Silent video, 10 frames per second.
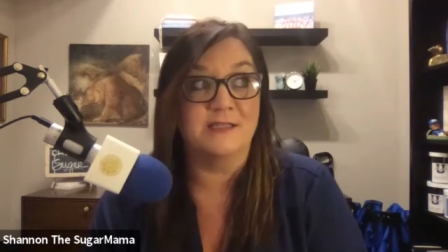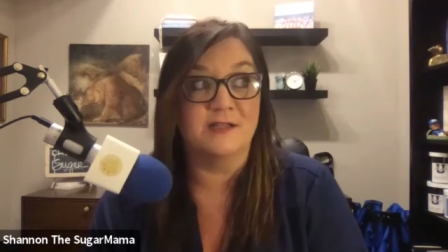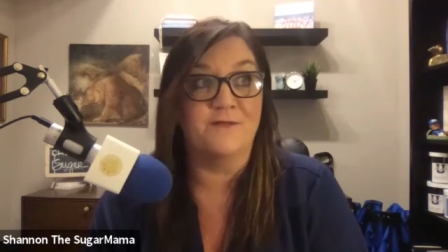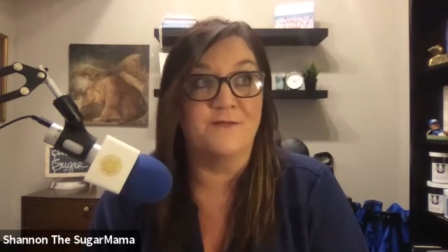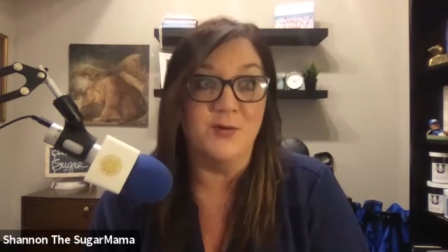
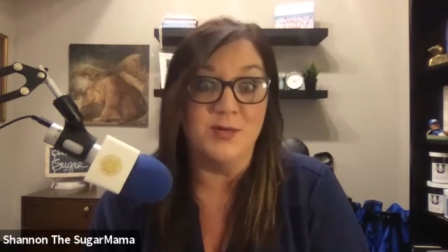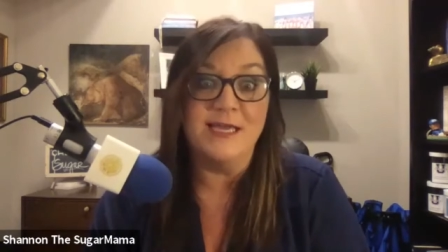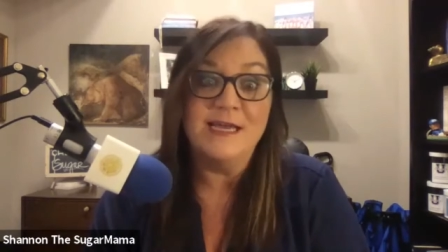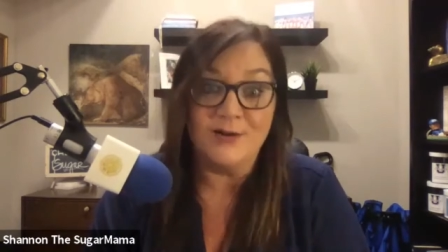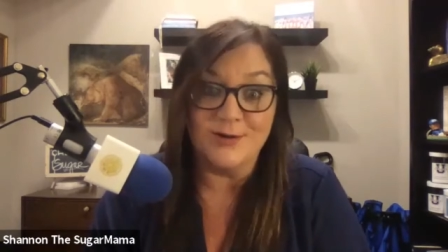few
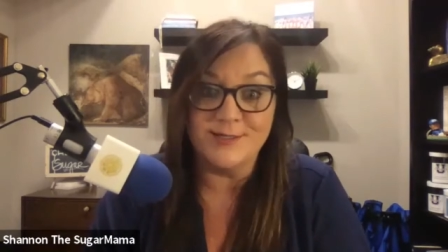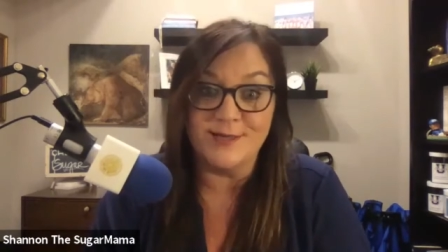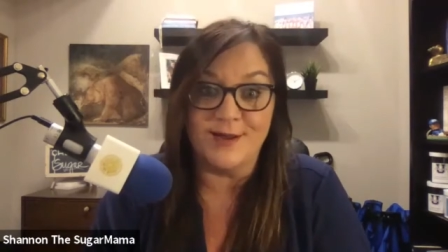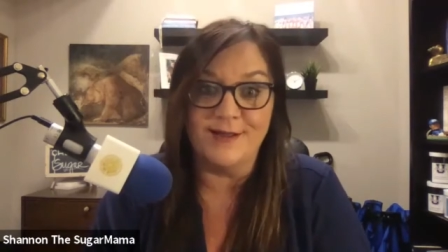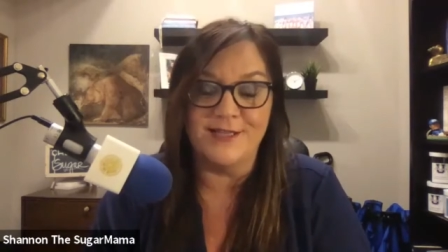years on
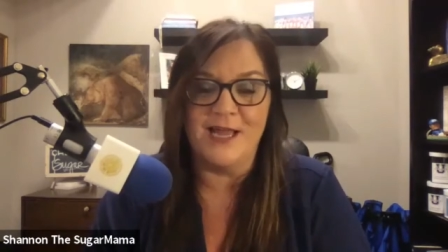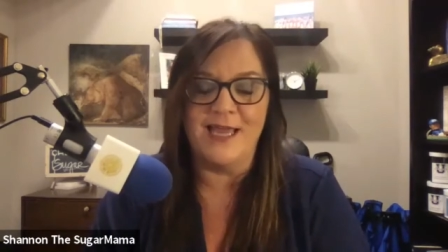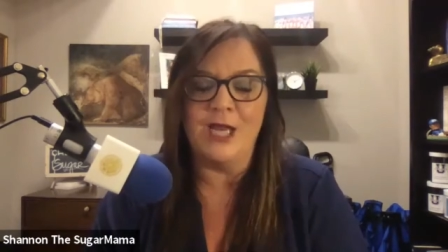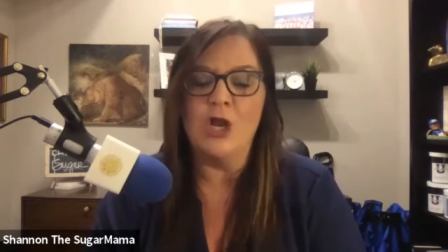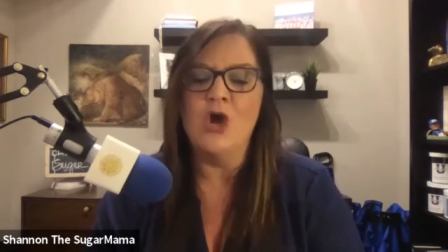a client,